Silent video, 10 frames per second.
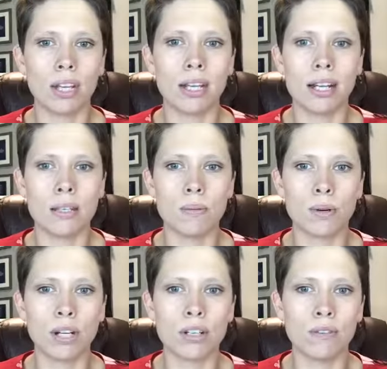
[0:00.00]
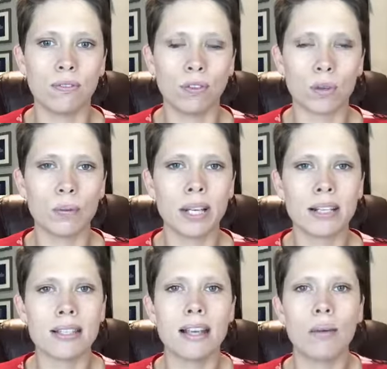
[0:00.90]
at inspiration floor
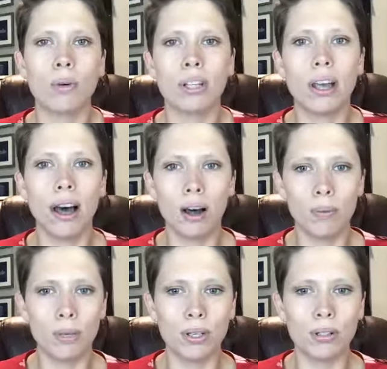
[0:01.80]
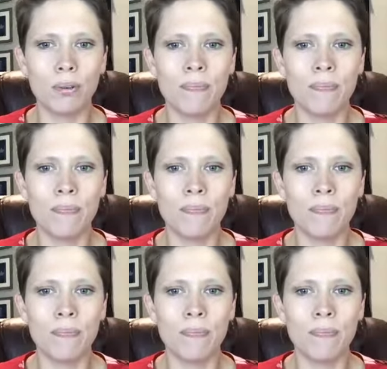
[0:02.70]
plans that will help you